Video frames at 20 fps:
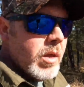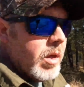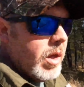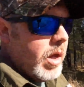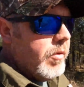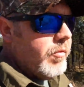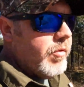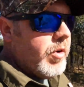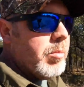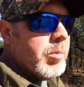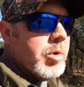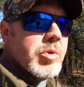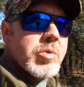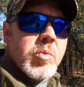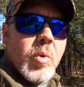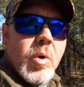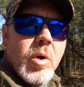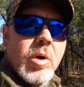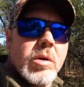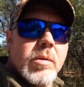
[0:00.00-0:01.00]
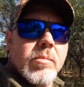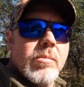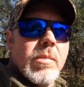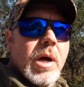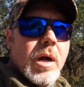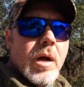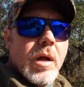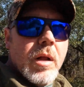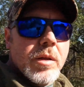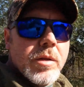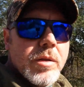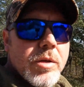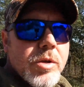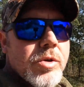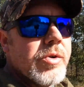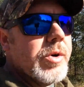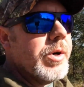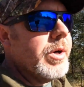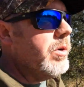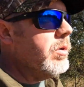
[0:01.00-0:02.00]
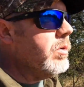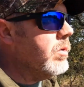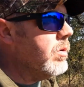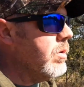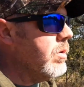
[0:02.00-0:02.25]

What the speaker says: I've almost walked a mile on this trail,